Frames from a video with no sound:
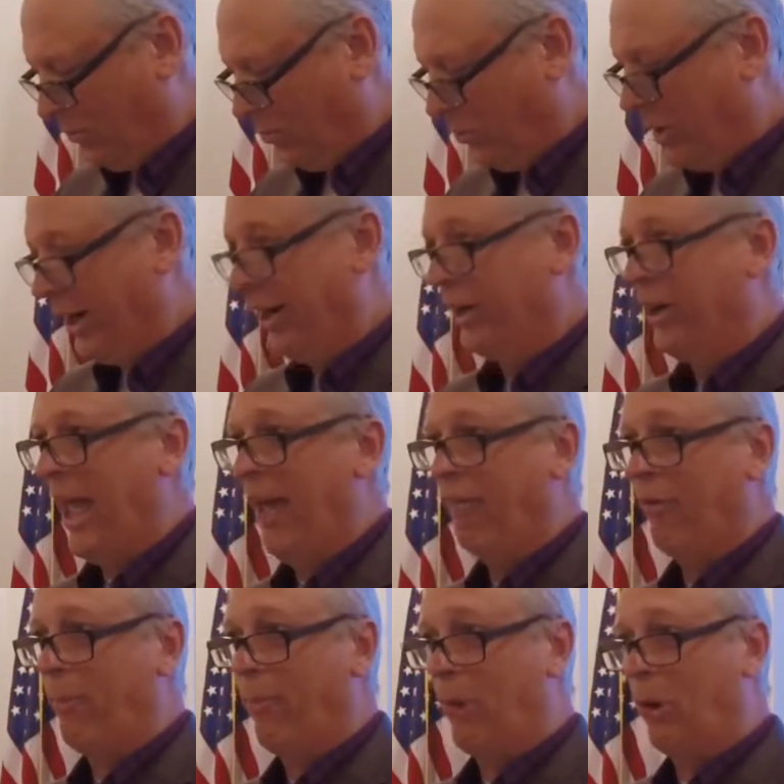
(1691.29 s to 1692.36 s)
We're to have
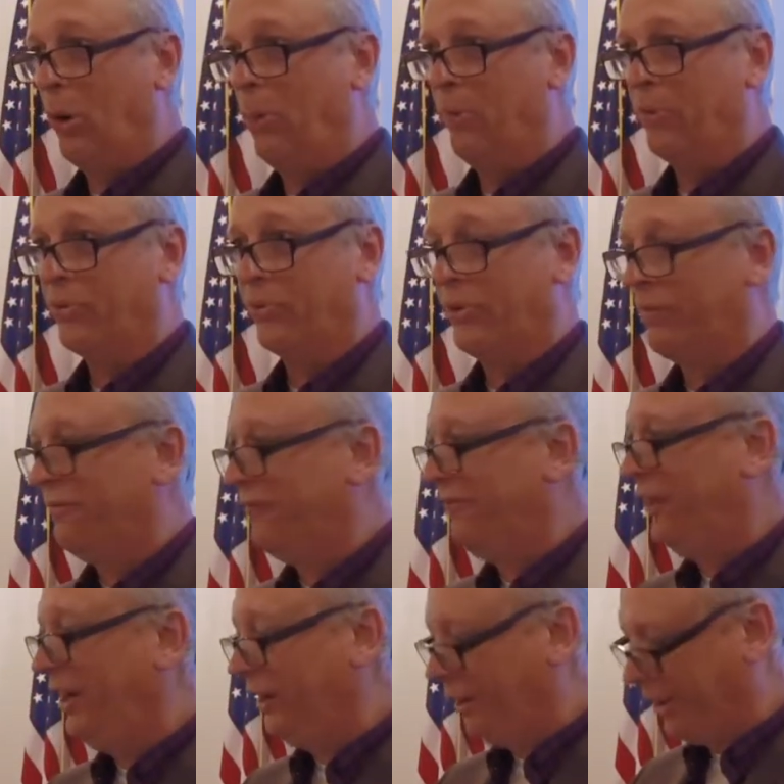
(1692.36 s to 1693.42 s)
a purpose, a
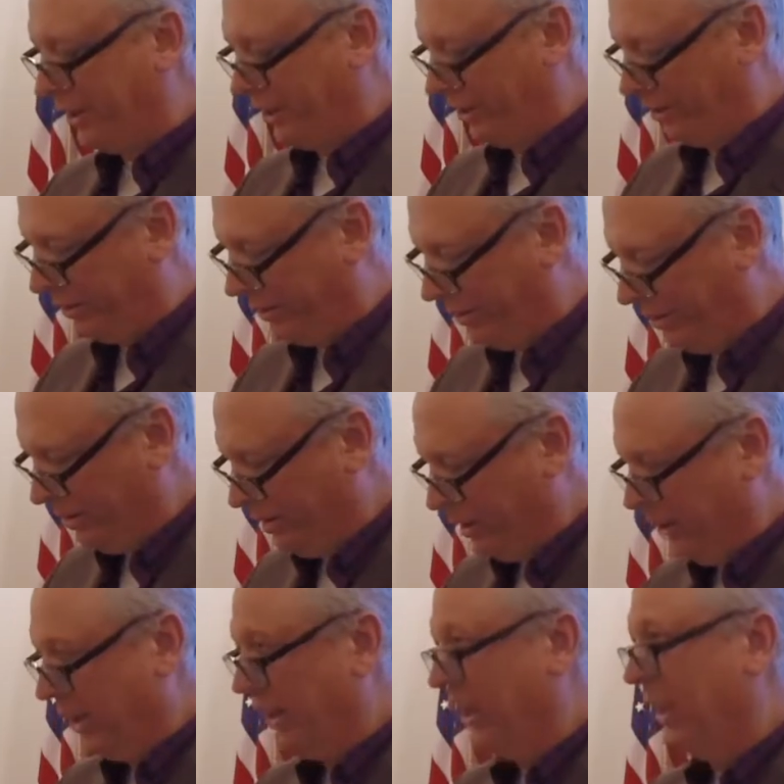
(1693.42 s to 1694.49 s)
feeling,
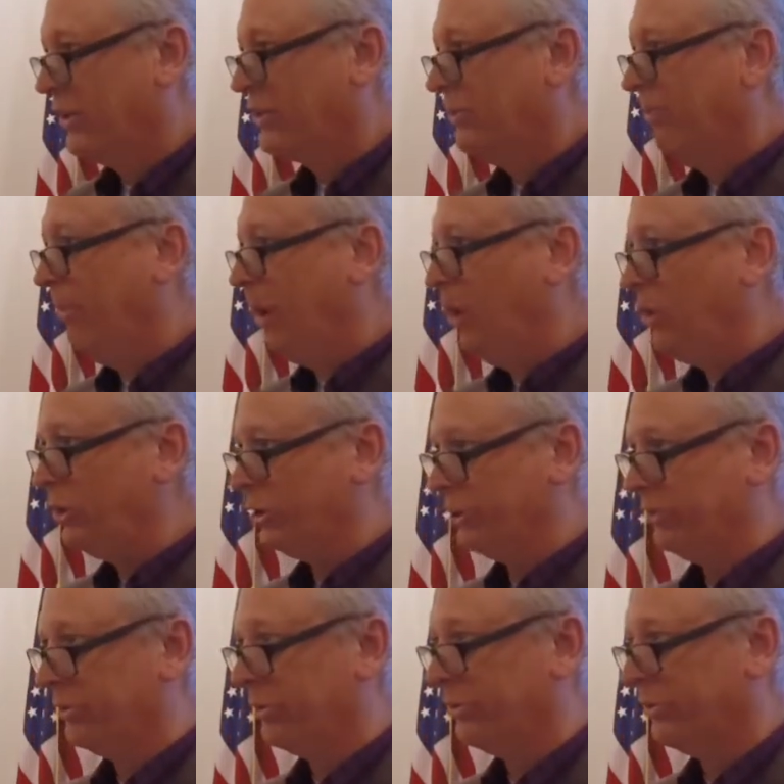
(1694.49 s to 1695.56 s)
it's
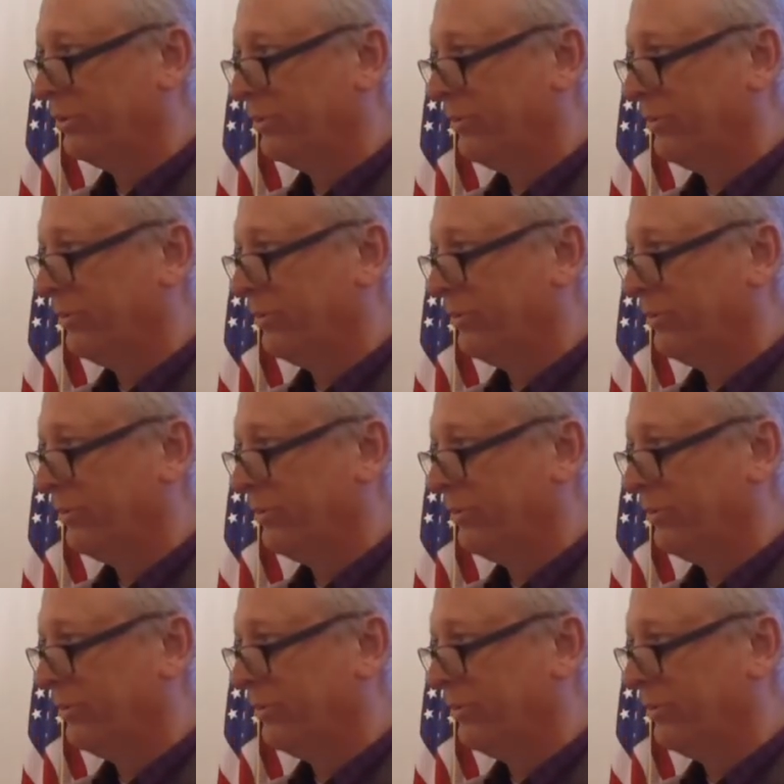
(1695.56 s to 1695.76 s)
emotion.